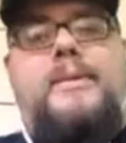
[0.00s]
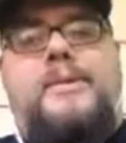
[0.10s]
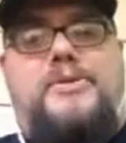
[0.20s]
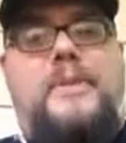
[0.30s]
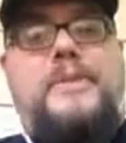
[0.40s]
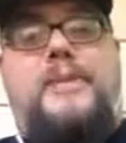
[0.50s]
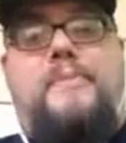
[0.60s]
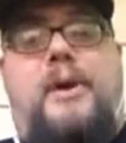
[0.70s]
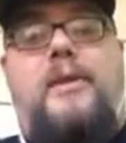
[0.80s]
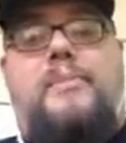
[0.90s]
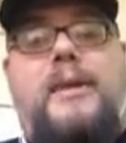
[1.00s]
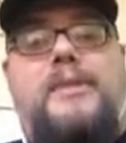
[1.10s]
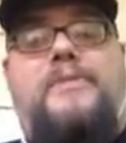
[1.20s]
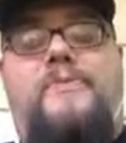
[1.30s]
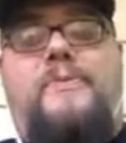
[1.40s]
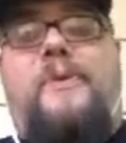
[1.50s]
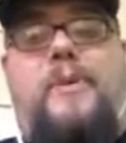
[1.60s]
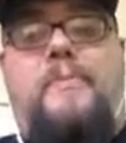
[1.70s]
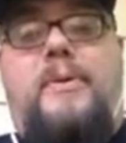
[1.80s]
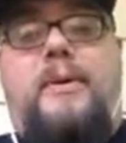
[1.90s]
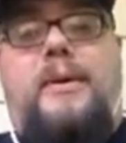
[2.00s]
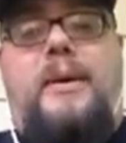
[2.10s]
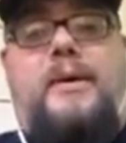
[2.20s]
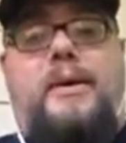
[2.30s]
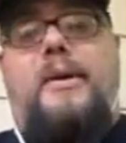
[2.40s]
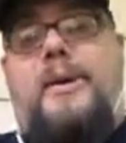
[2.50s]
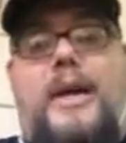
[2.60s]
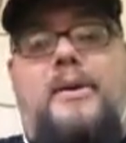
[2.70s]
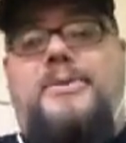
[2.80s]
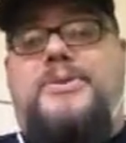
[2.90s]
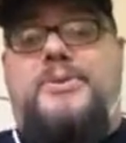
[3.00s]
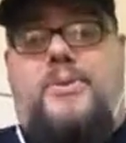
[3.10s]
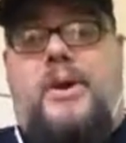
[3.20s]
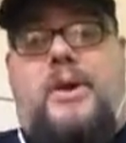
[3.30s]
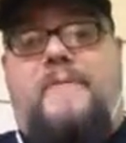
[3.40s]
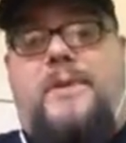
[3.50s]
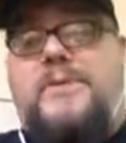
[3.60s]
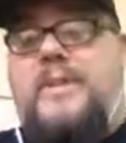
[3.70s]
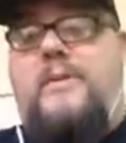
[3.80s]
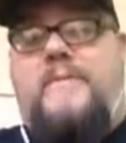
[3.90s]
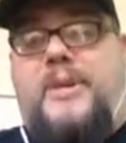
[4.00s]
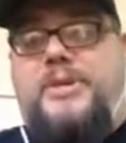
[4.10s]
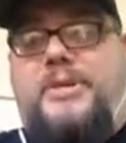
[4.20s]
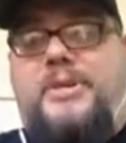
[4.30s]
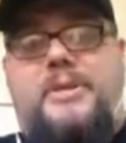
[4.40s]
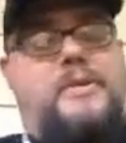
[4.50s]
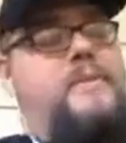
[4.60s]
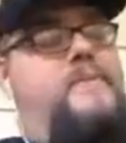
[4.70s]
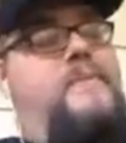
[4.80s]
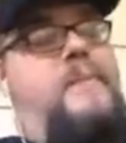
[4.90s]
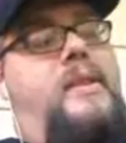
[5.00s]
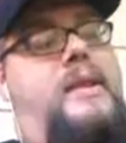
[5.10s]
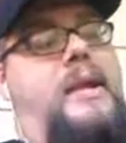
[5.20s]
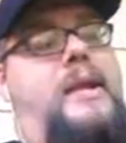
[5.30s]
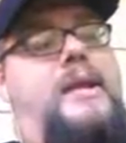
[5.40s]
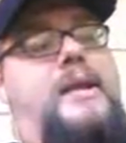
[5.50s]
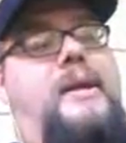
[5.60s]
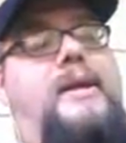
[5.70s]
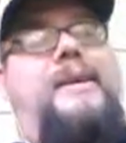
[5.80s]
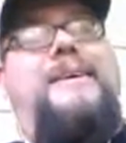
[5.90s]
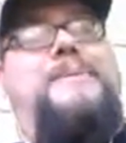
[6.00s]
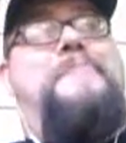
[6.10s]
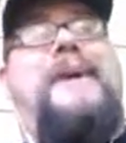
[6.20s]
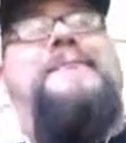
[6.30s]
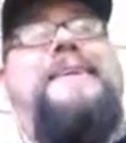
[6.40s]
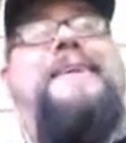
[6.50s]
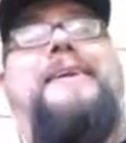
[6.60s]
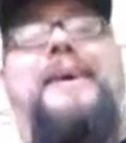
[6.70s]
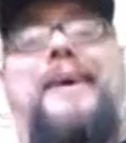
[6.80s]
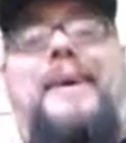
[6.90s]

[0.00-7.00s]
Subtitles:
is addressed at the bottom, that it's from Count Strahd von Zenovich. And it's basically